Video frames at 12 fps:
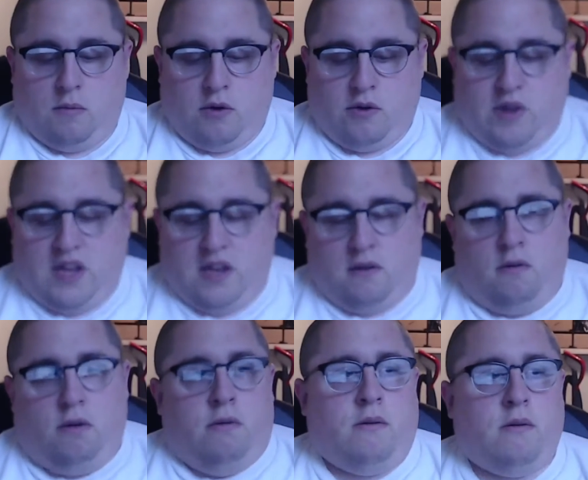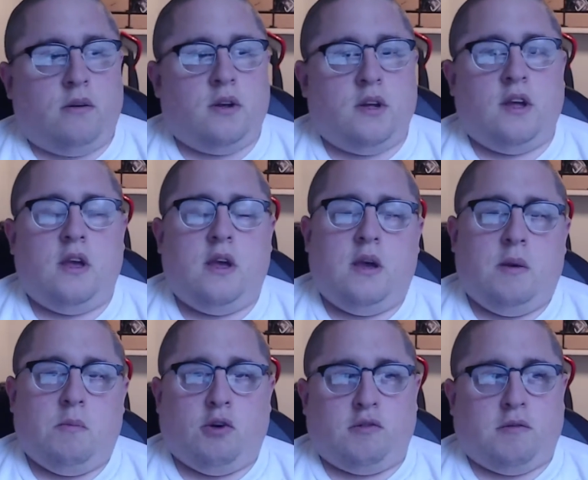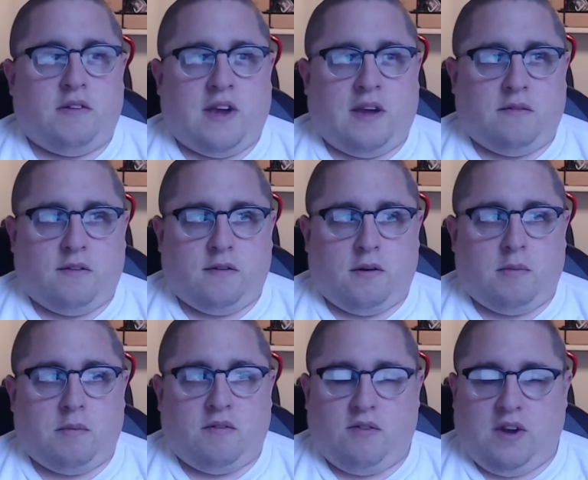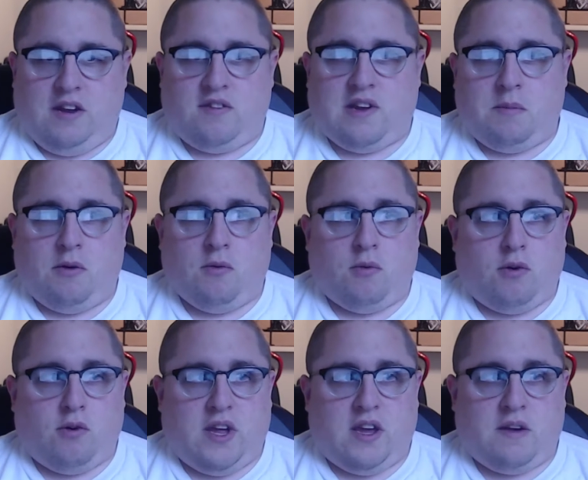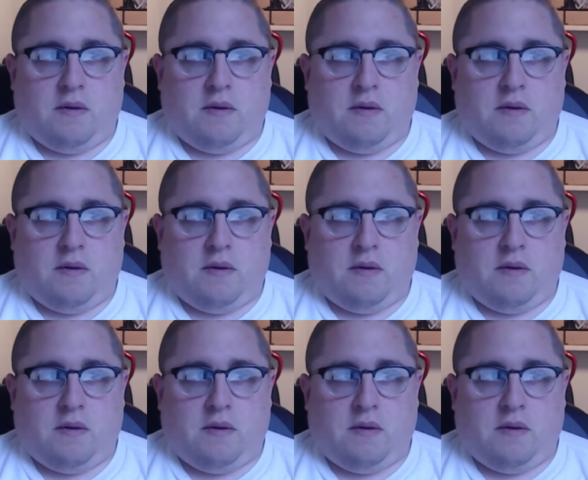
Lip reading: it multiple times a turn, but for each time you roll it